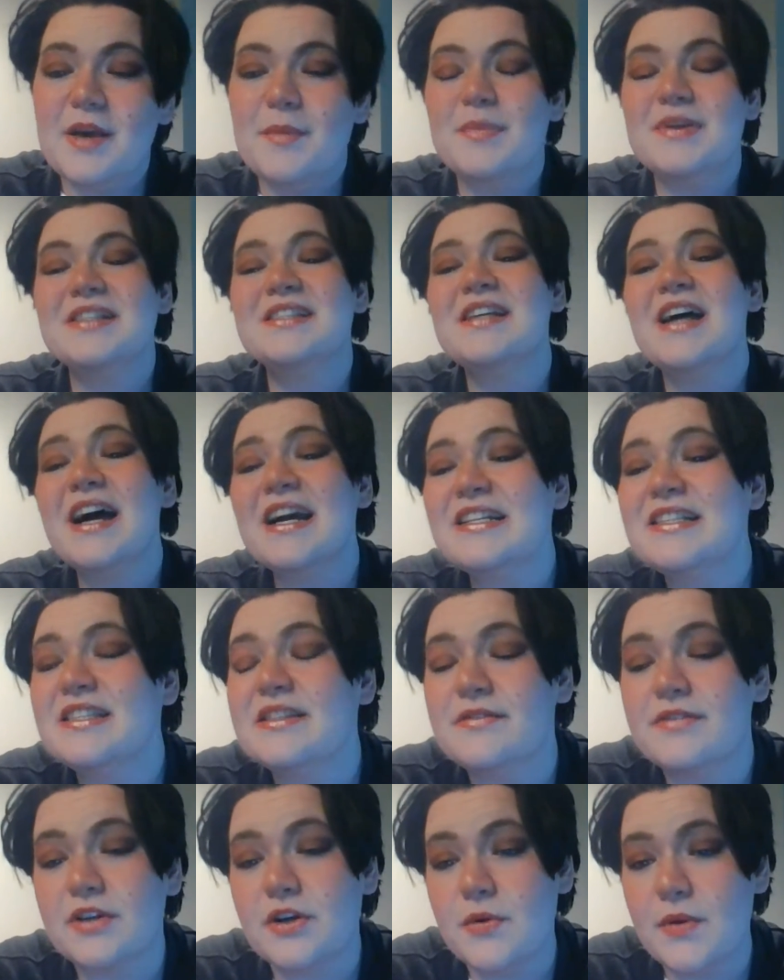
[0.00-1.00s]
Besides
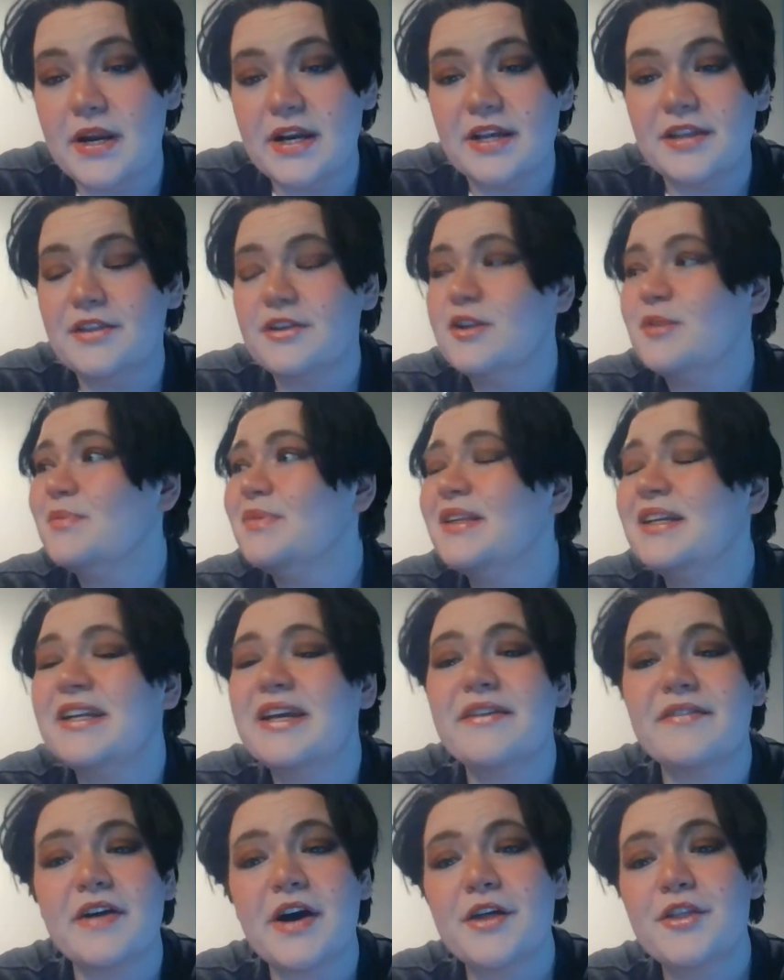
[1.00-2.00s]
the vaquita, there are
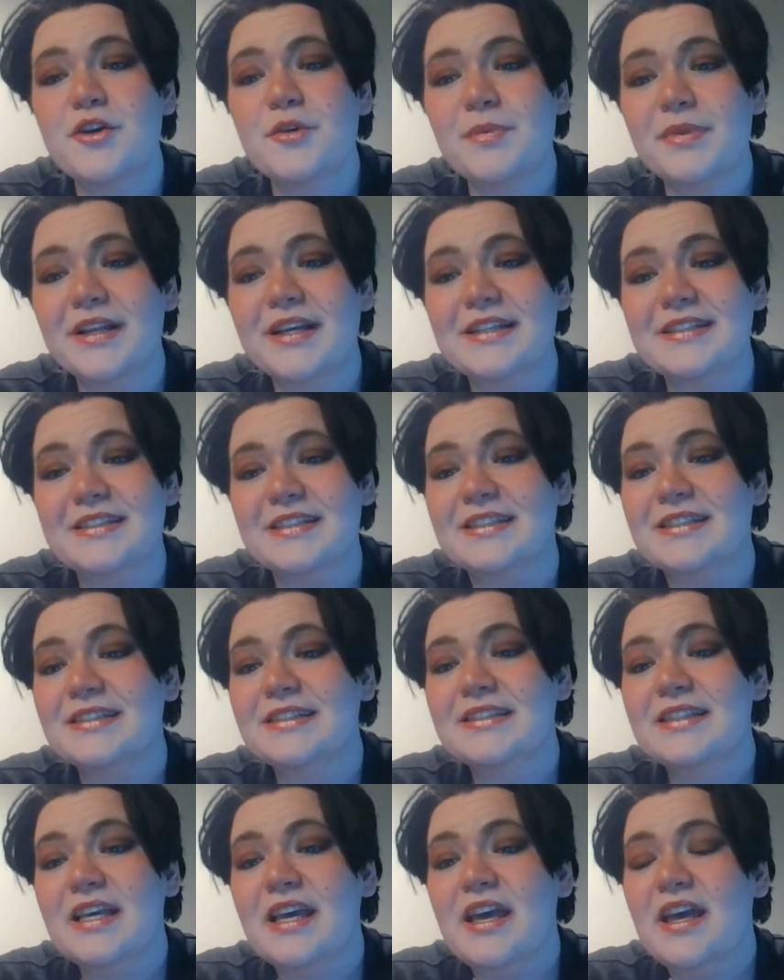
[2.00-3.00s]
plenty of other
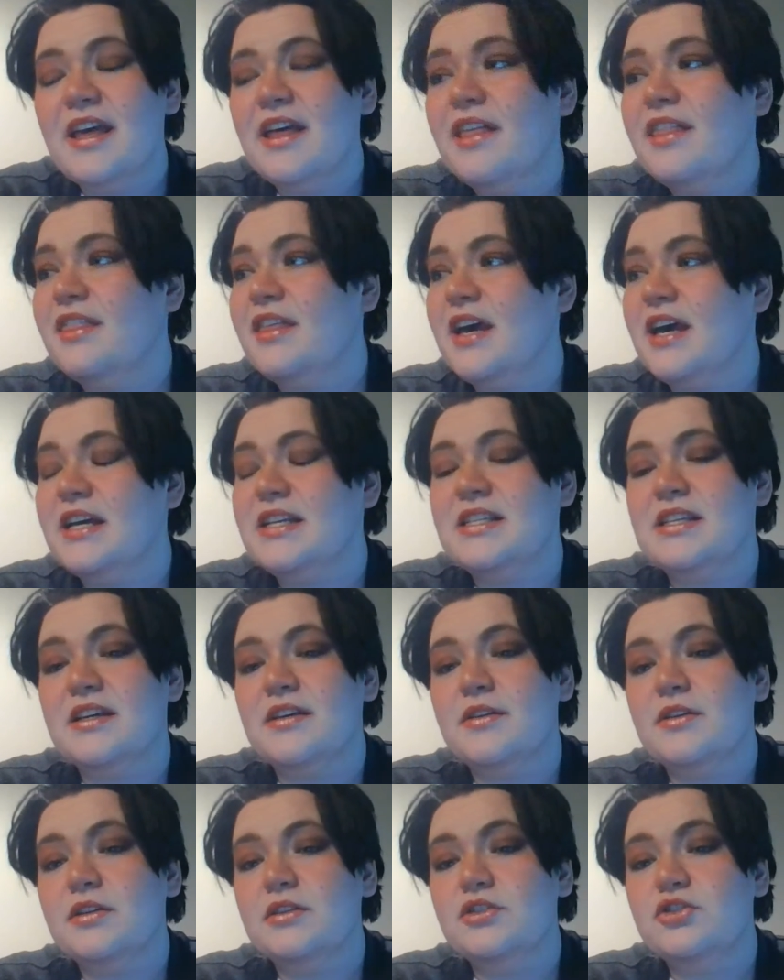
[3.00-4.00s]
places that
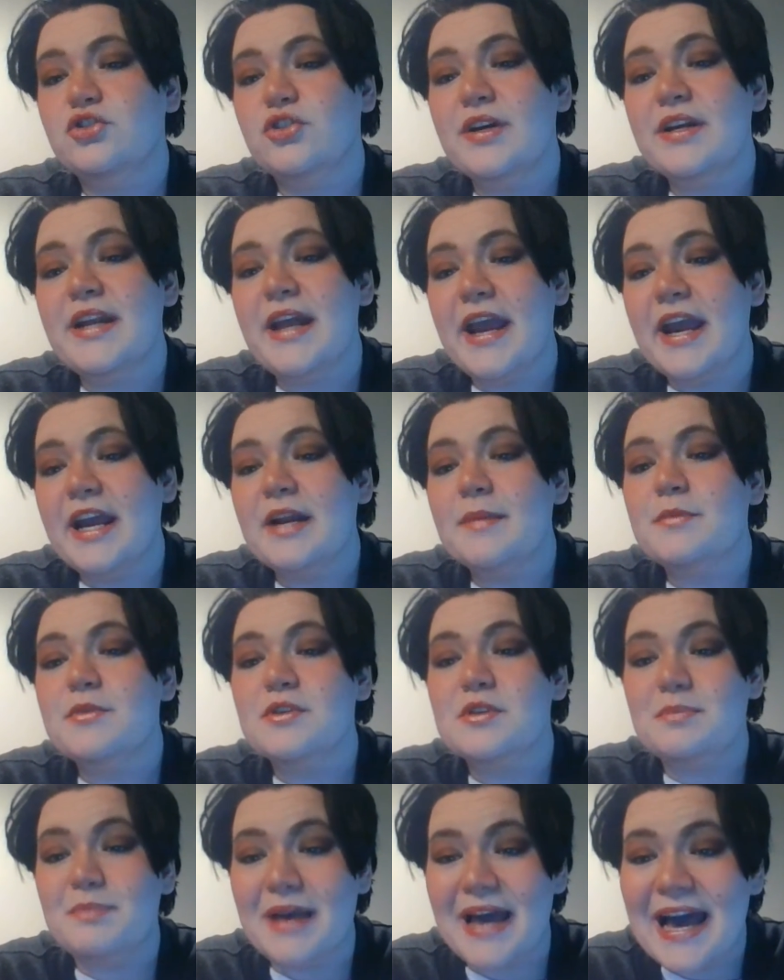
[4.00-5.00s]
treat
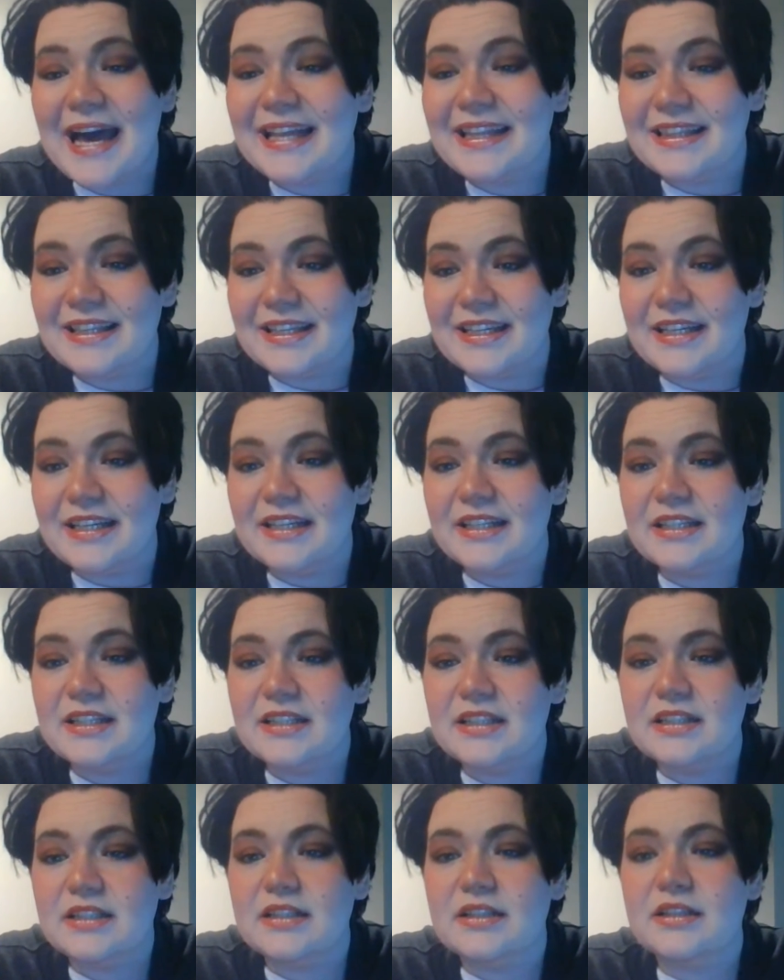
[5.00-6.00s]
animals badly
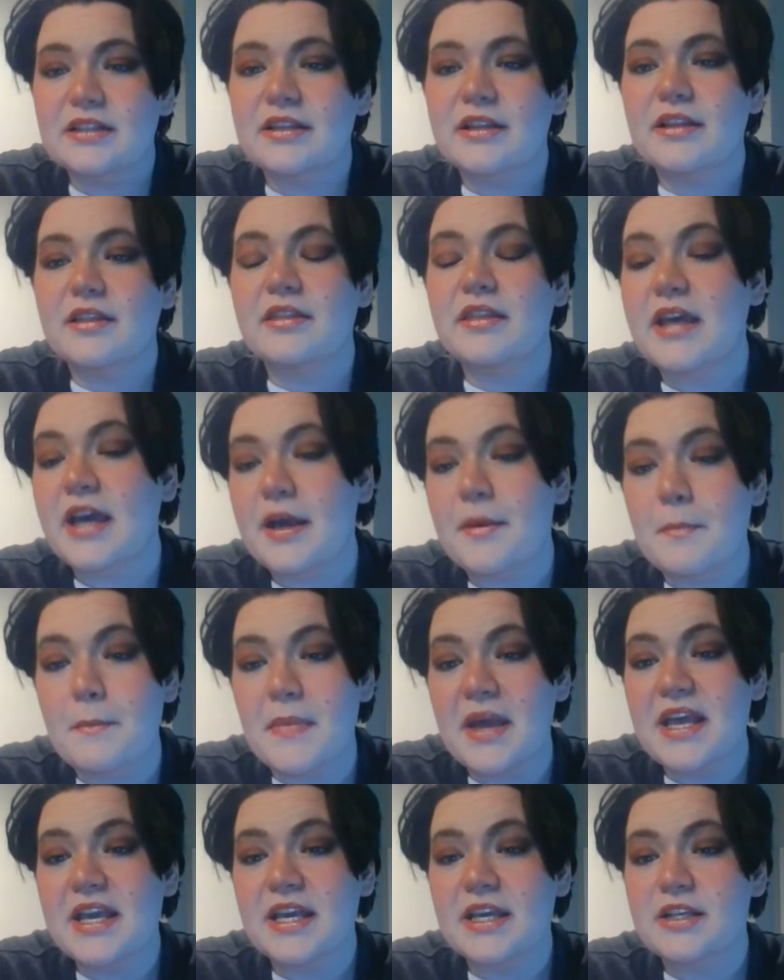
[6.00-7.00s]
that
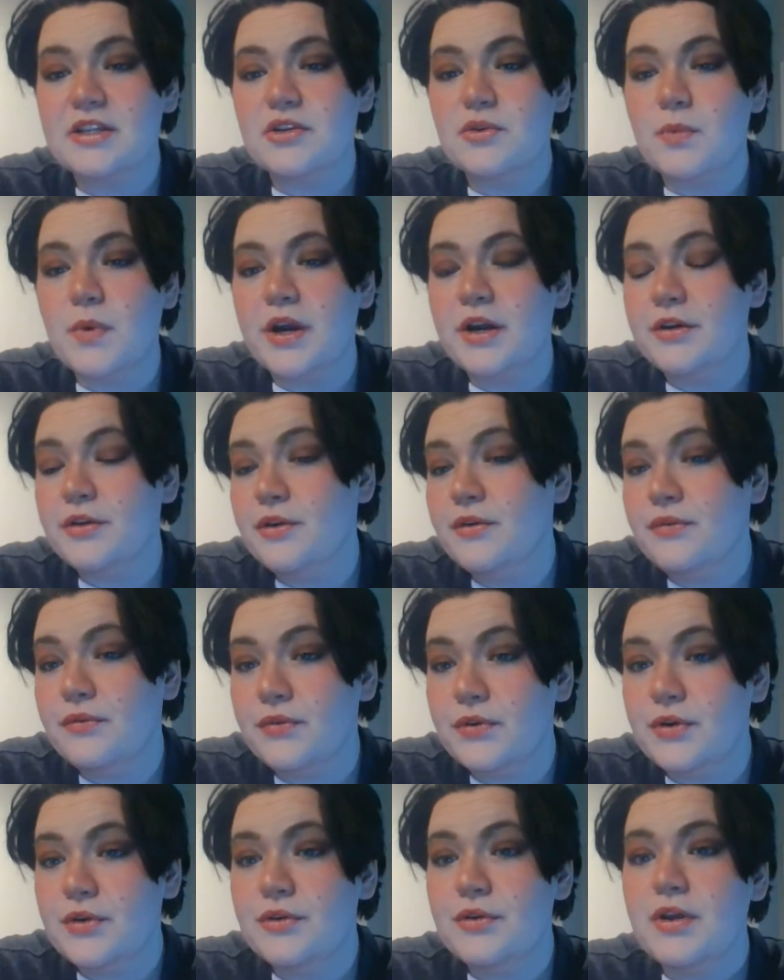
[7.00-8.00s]
make it to where your
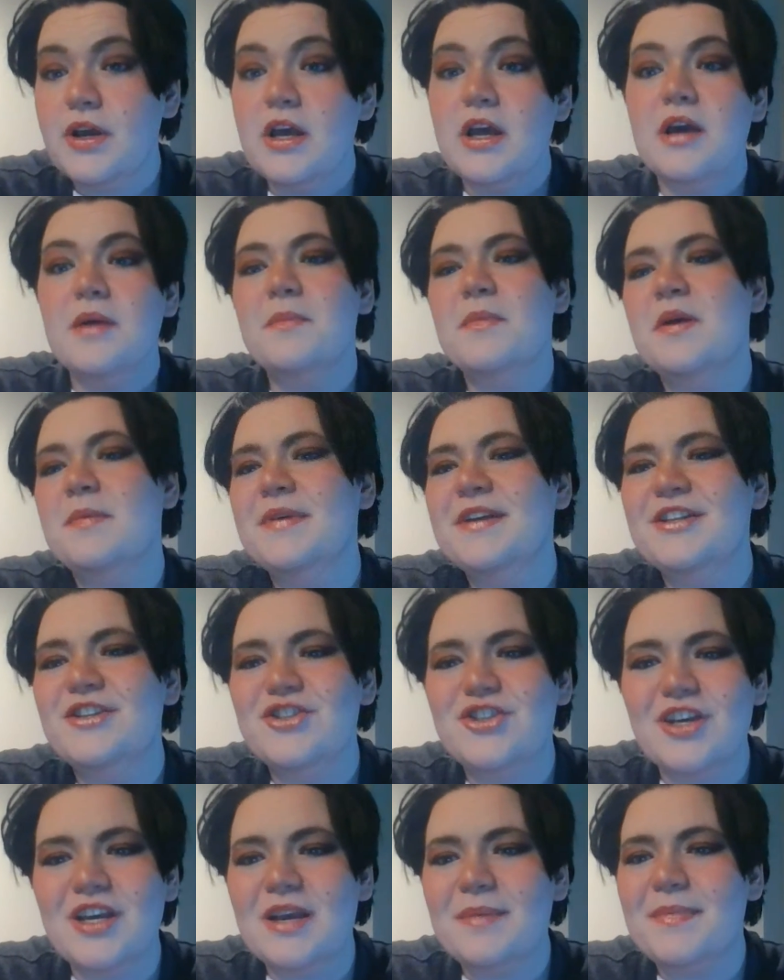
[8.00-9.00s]
food may be
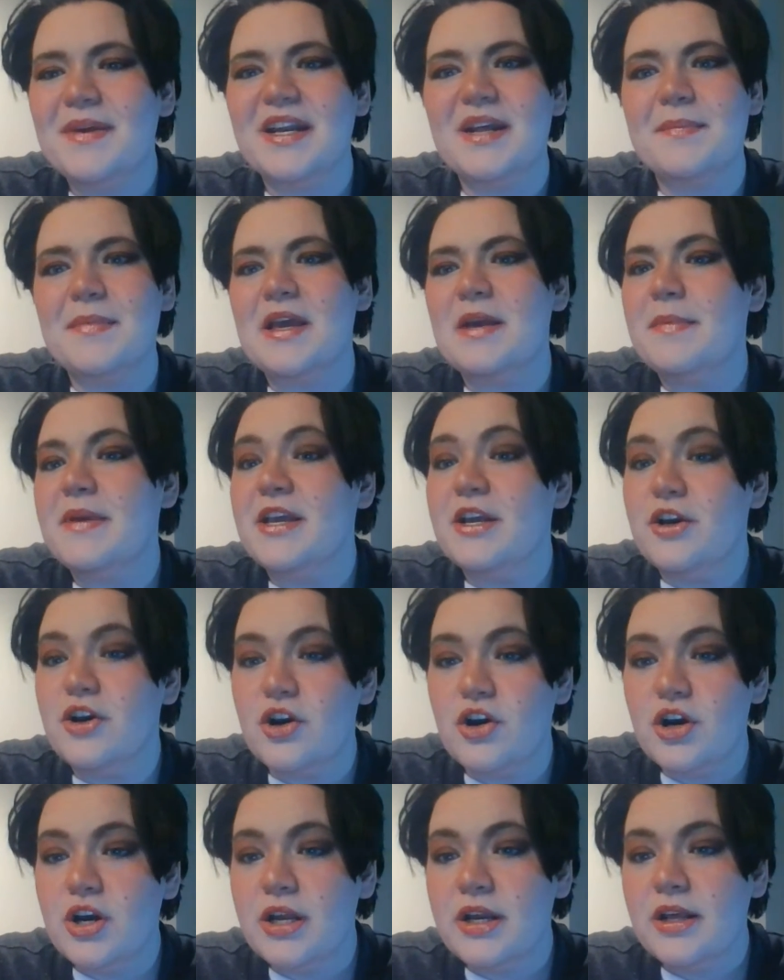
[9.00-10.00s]
cheap and it may be
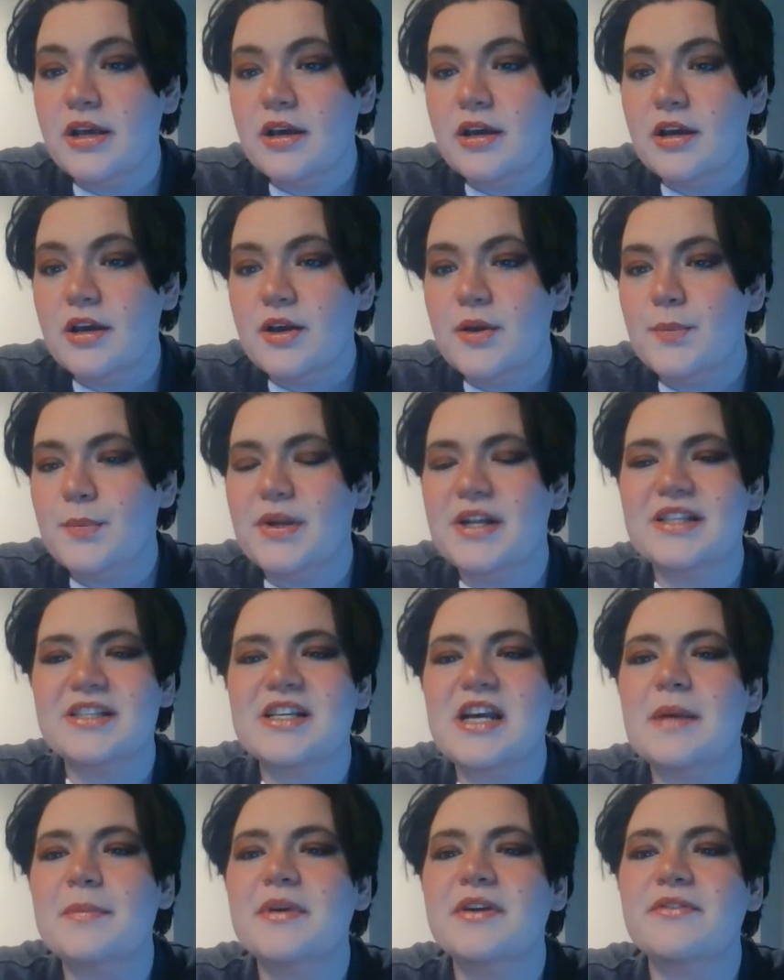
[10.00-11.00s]
good, but it's
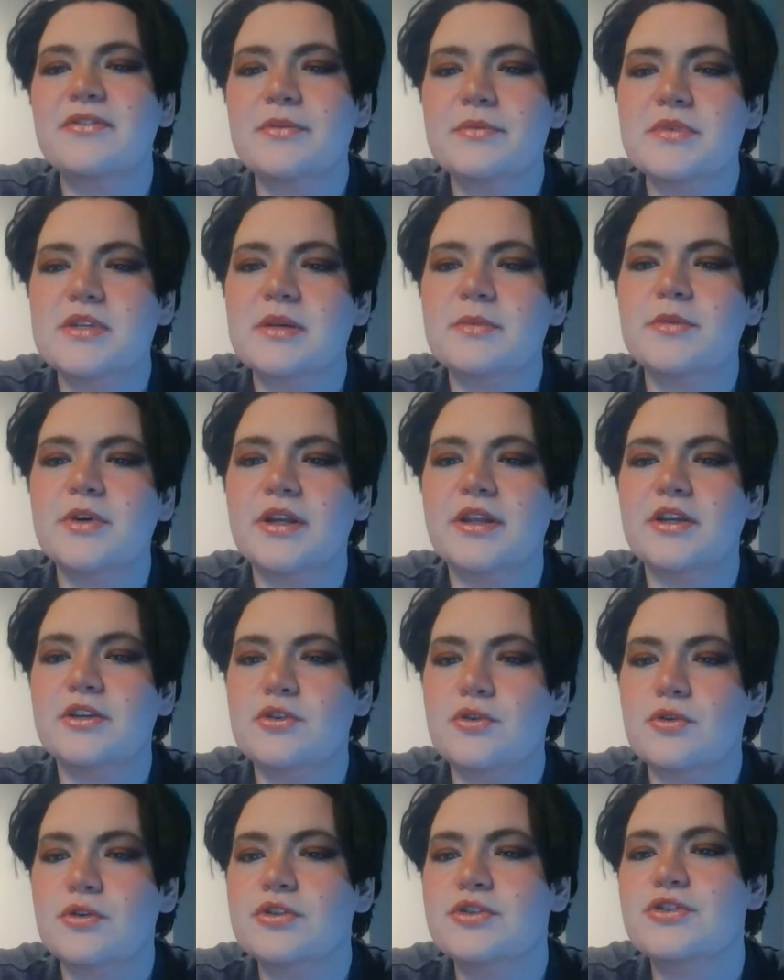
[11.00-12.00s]
coming from somewhere that
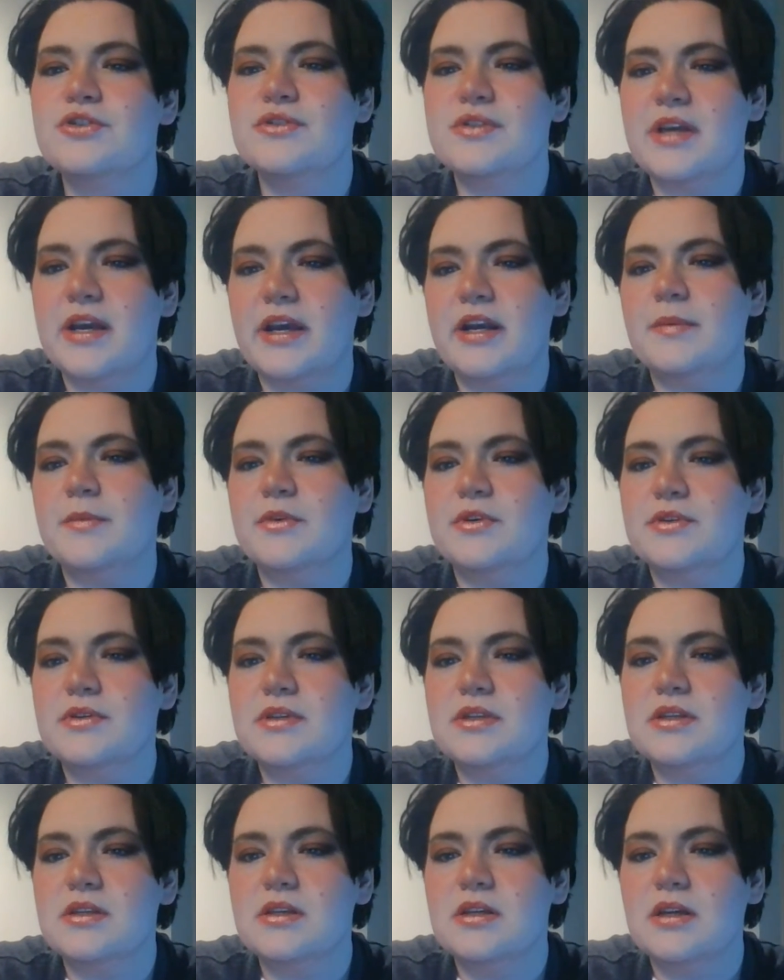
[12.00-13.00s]
tortures
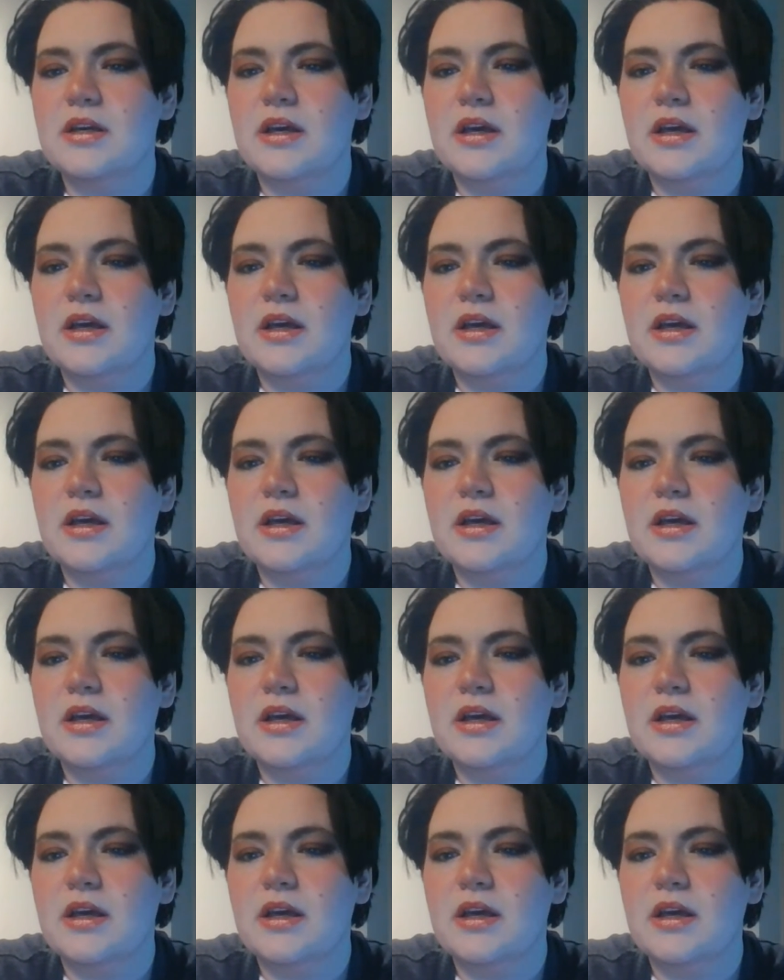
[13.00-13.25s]
animals.